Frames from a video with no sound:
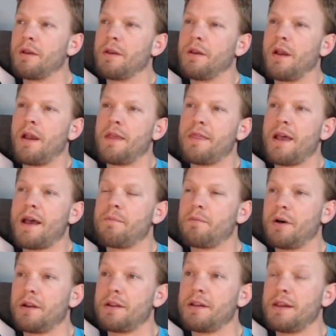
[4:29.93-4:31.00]
And
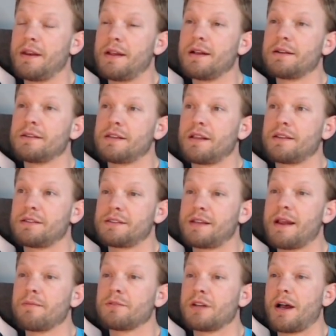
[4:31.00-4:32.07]
but it is at the
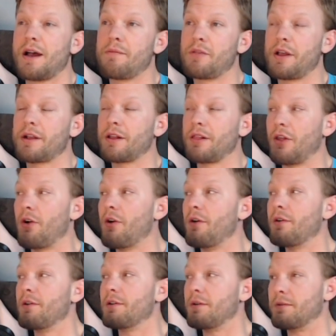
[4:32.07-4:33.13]
same time like a
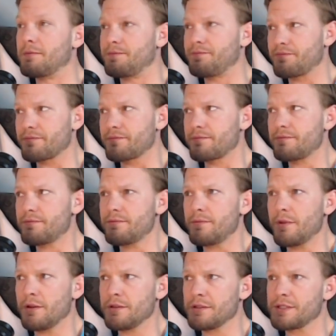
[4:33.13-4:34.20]
learned
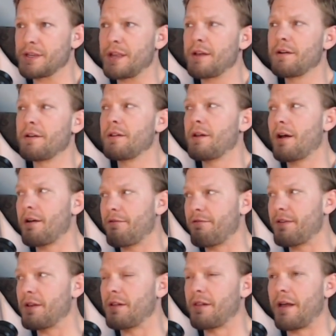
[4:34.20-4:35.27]
skill, I
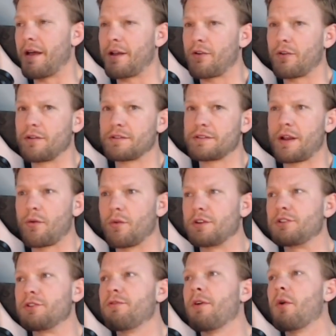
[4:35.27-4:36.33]
feel like, or it's like
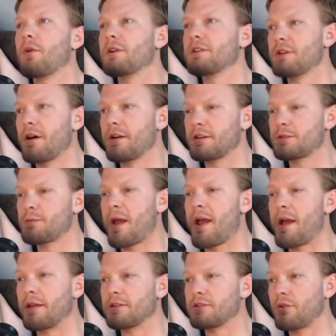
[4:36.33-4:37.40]
what you focus on
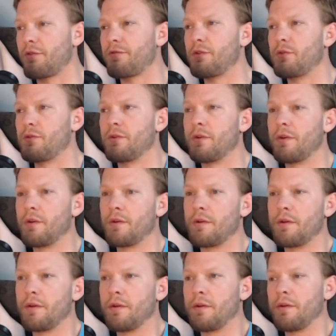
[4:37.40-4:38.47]
expands. So if you're
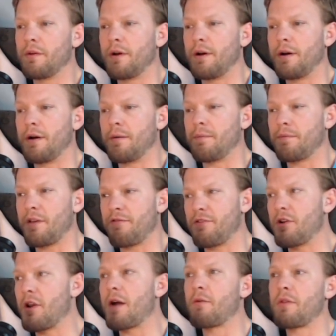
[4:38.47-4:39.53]

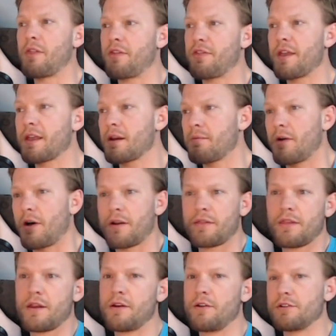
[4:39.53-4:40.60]
not really thinking about it,
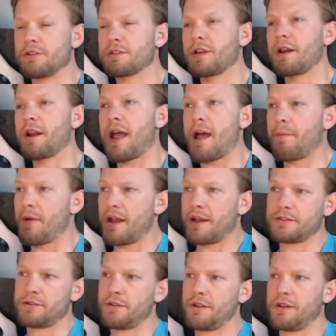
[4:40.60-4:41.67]
then you're just kind of
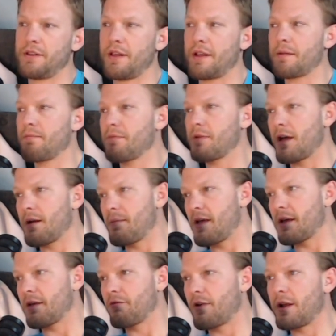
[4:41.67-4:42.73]
haphazardly like kind of
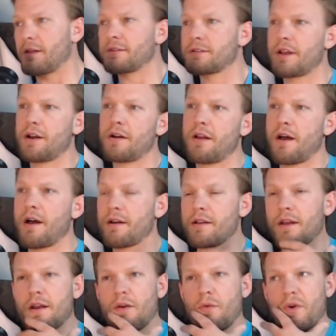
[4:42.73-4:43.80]
making friends, kind of not,
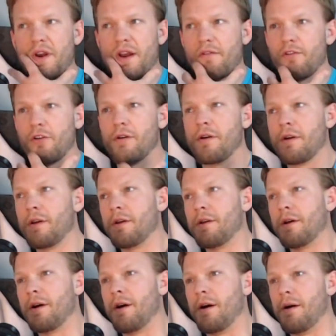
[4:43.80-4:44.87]
kind of whatever.
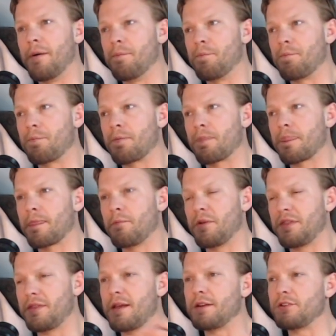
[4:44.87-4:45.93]

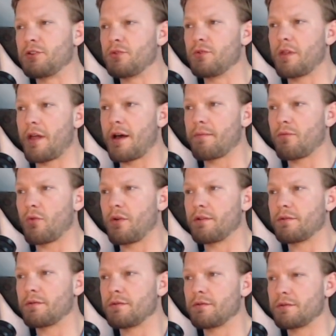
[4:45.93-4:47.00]
But then too, a lot more
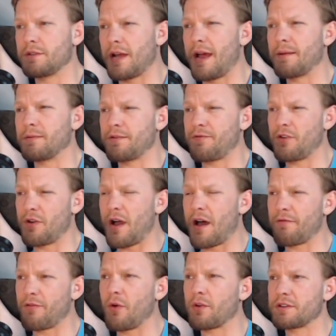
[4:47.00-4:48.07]
times if you're
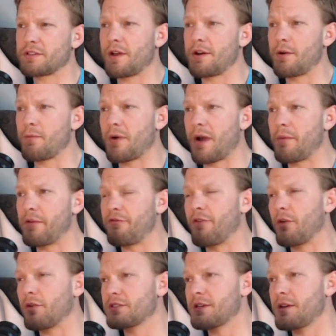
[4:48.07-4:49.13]
not focused on, you're probably
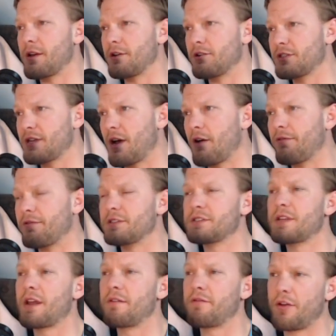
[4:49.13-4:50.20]
focusing on yourself
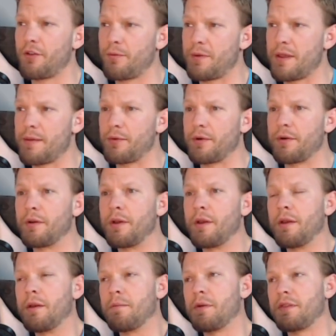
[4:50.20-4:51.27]
instead of other people. Yep.
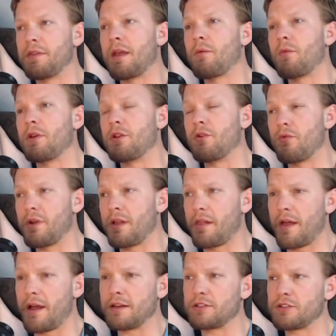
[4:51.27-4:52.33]
But then when you
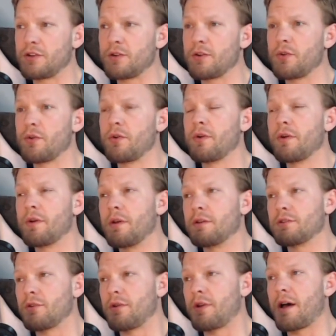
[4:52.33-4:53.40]
realize too,
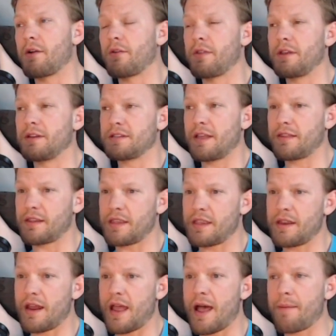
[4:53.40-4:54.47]
so not only is that the
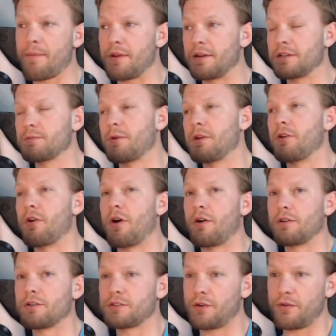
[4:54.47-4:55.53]
key to happiness, but you're
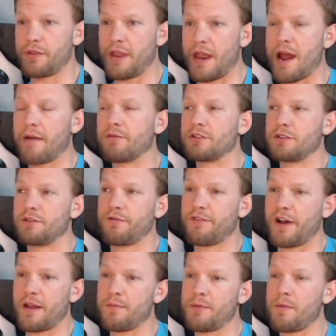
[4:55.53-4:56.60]
also the average of the
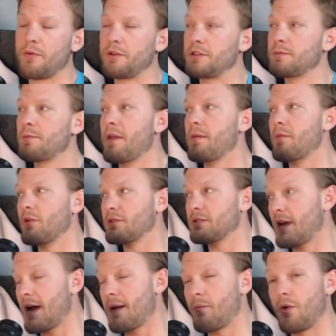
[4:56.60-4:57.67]
5 people you spend the most
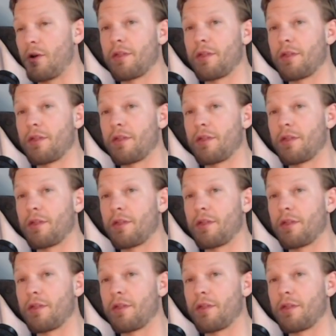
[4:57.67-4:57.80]
time with.